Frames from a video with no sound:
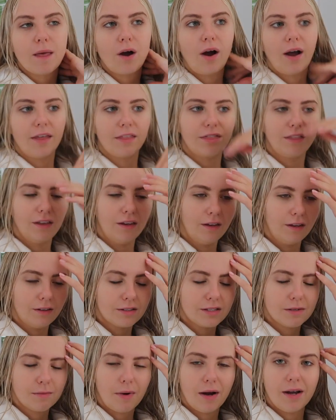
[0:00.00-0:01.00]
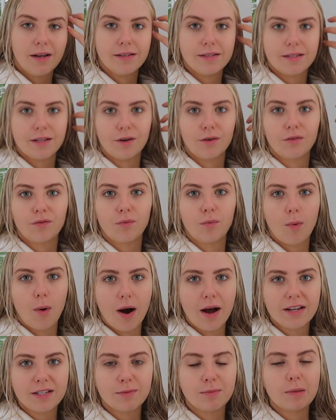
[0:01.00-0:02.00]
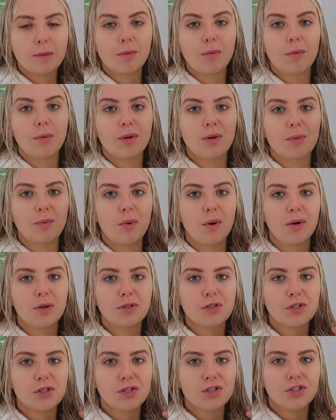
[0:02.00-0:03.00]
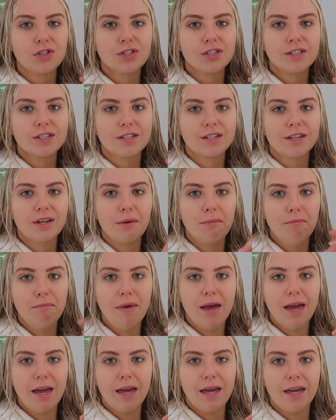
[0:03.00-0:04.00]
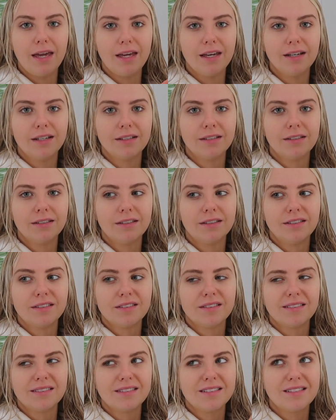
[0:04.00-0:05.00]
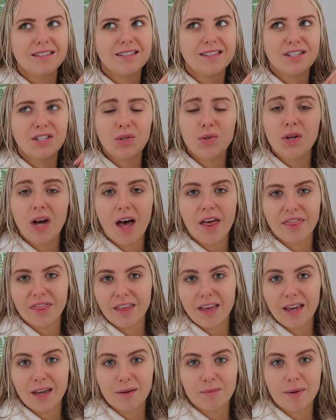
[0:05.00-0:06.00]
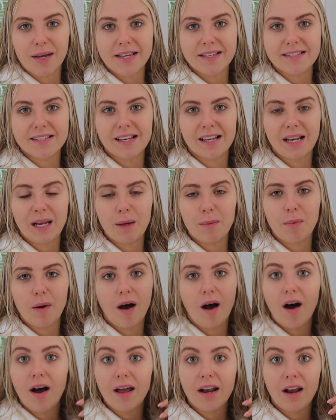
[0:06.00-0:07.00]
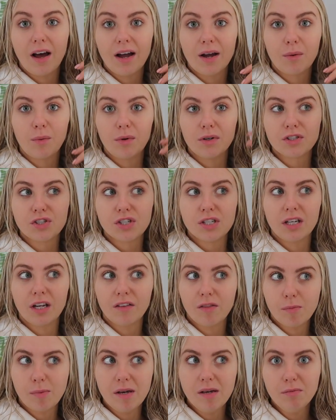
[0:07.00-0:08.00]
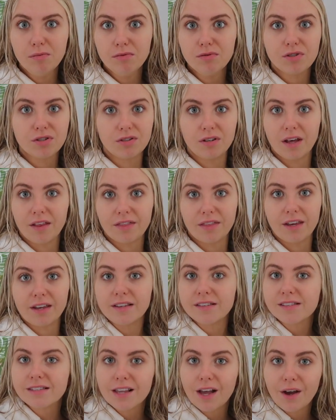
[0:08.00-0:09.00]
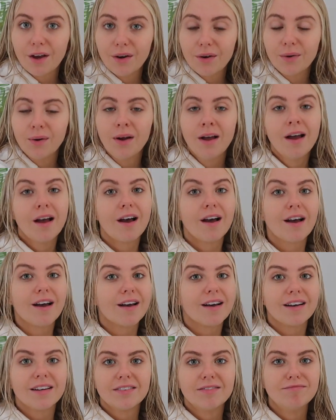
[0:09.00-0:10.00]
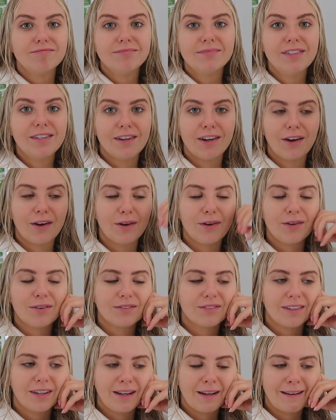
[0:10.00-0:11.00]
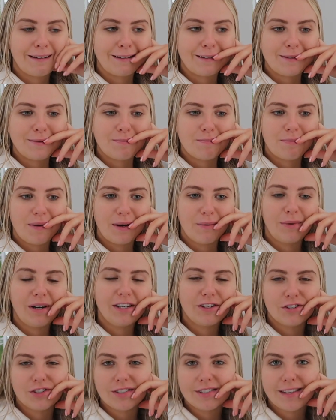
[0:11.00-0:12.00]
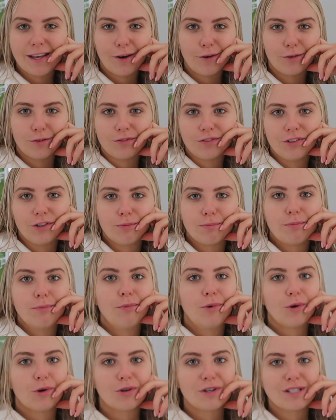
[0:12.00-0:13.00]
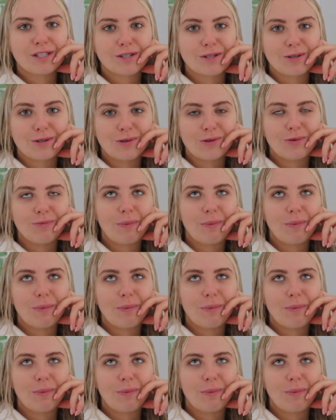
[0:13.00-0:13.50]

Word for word: I think to myself, why do people want to watch me do nothing, basically? But I like watching other people do nothing. So, you know, um, but when it's yourself, you're more critical.